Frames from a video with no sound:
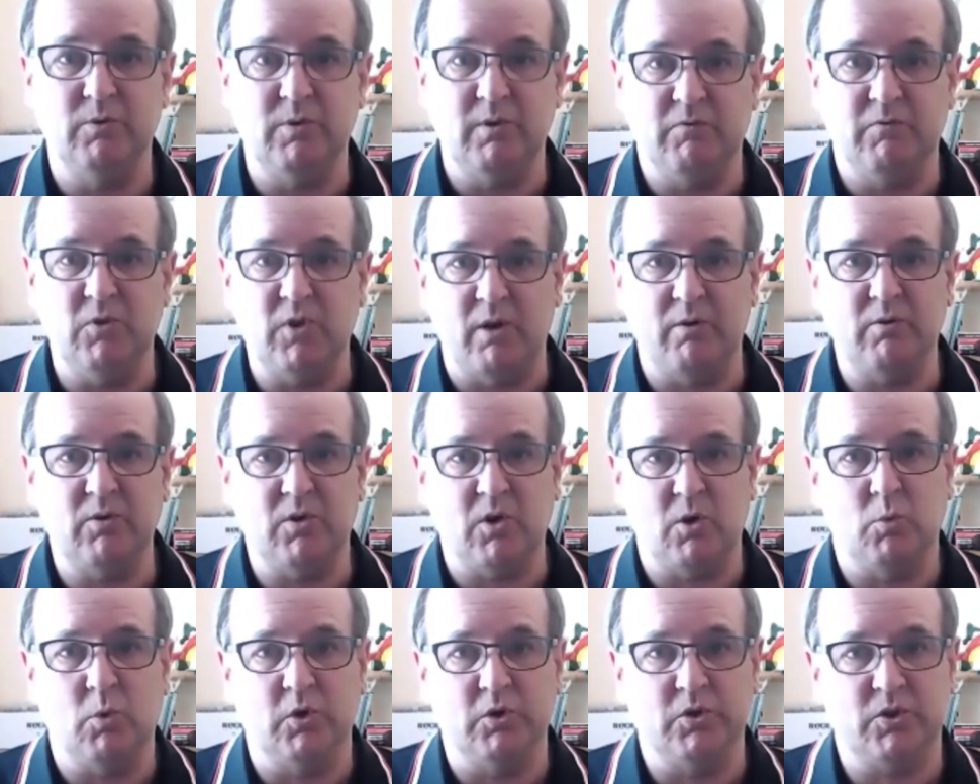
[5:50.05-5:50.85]
If you don't know
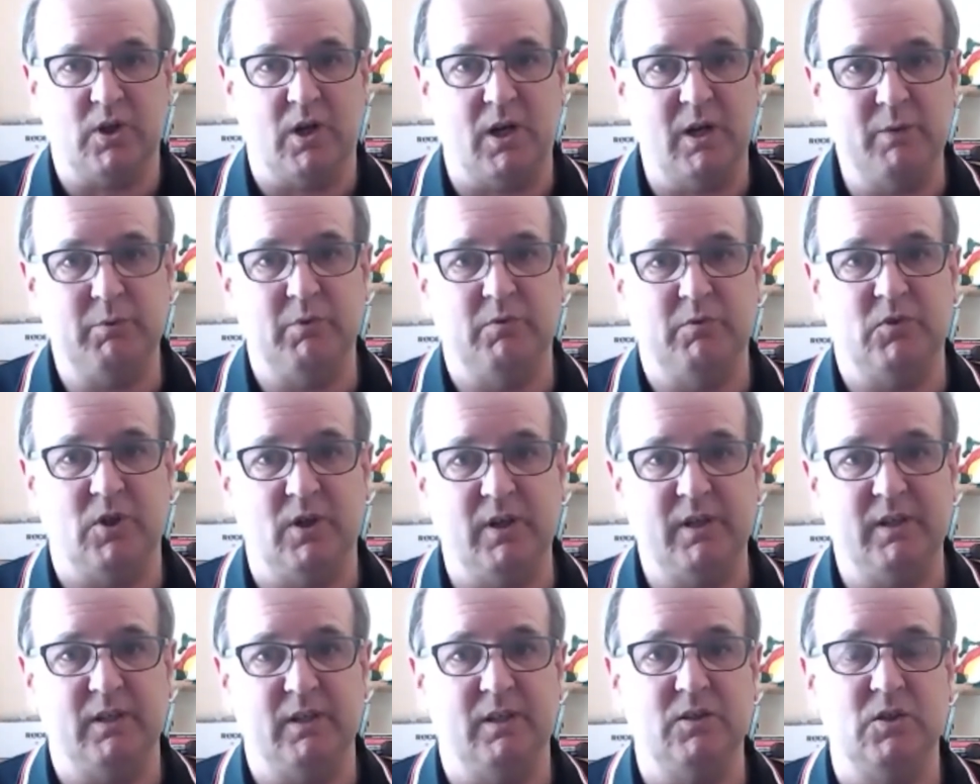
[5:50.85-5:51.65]
what type of
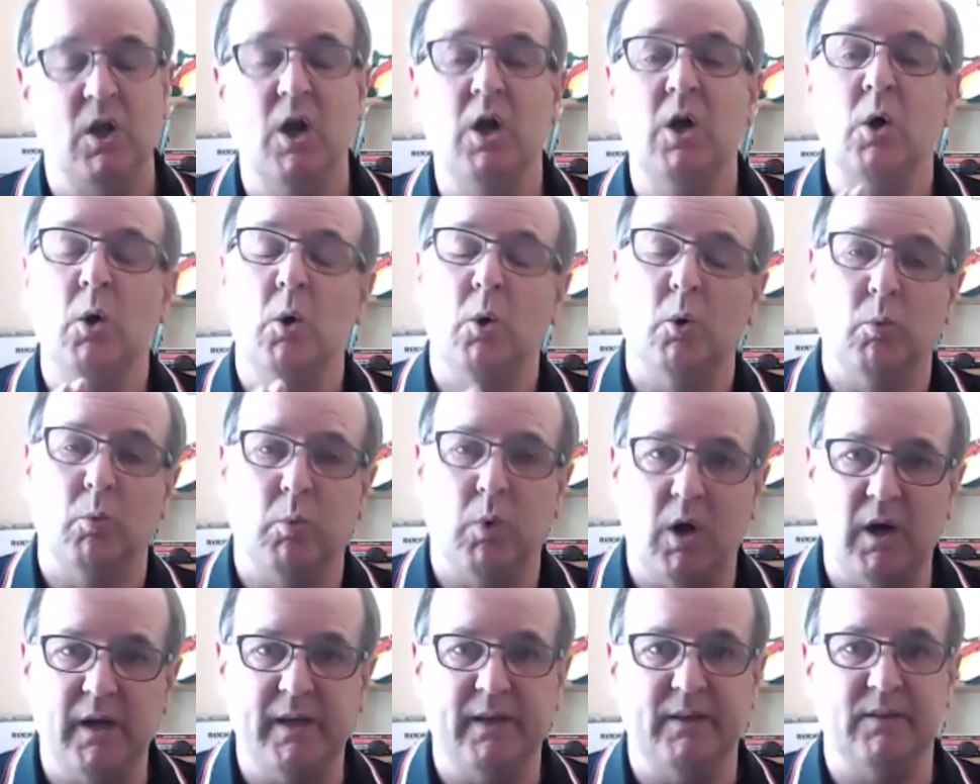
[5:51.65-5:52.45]
tightness or
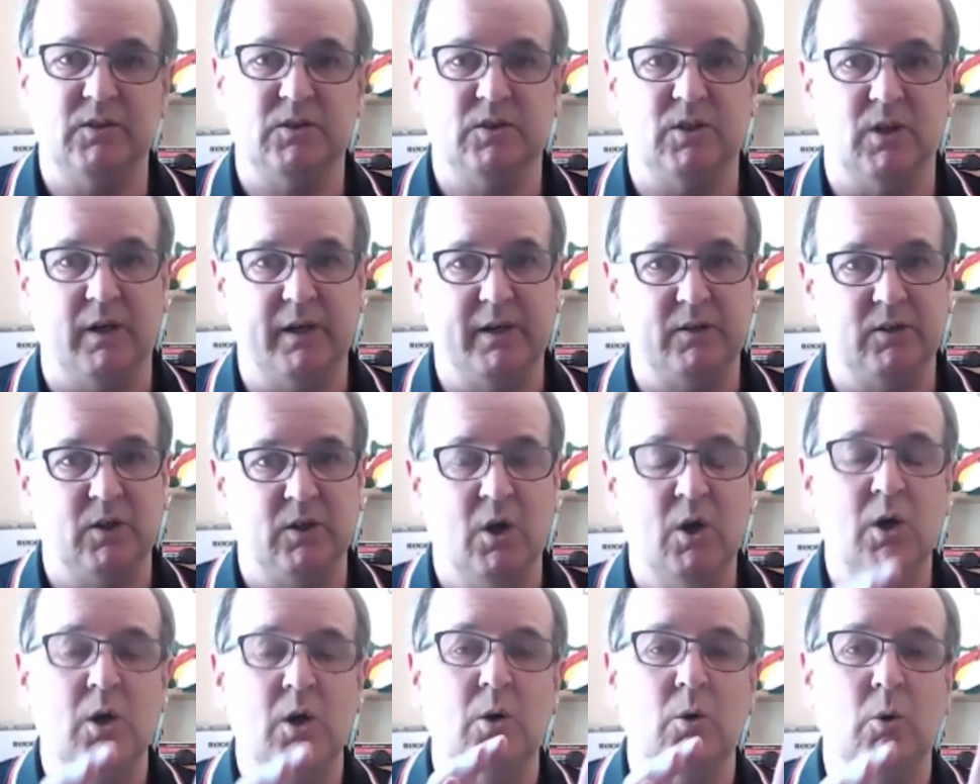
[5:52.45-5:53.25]
why it's tight
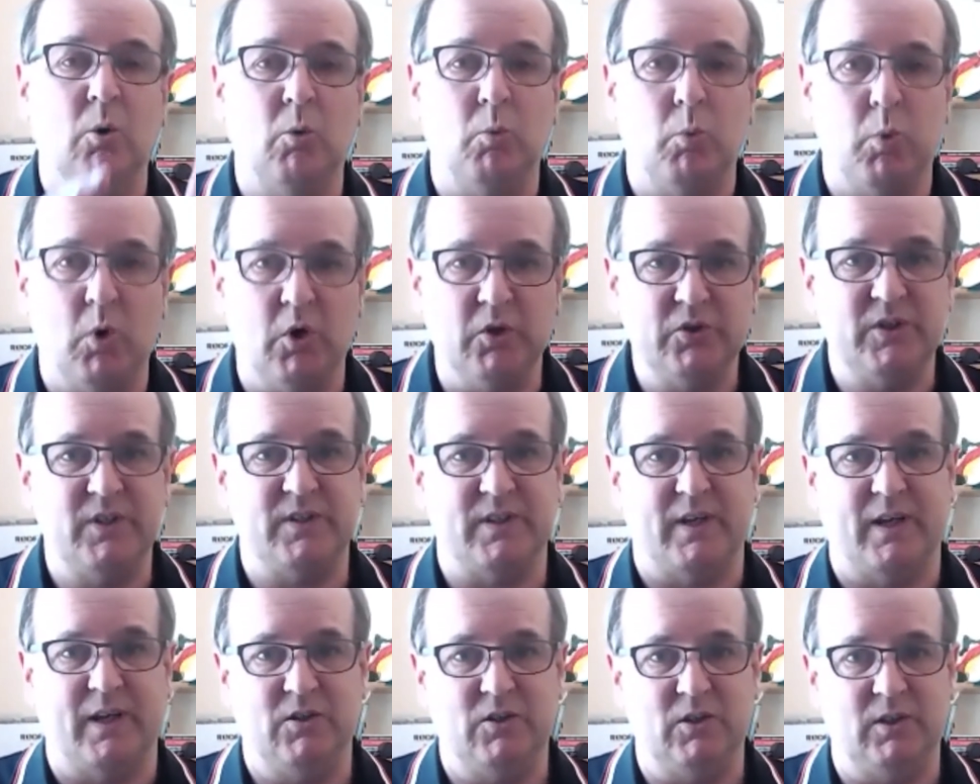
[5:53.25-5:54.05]
or what is
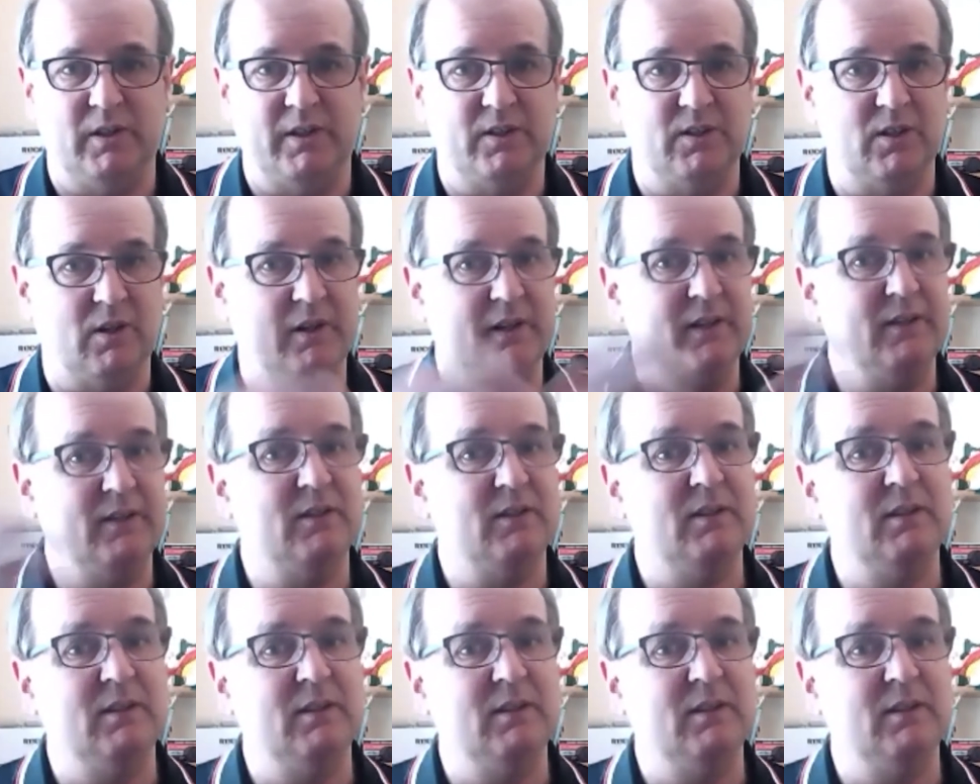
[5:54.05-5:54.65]
actually tight,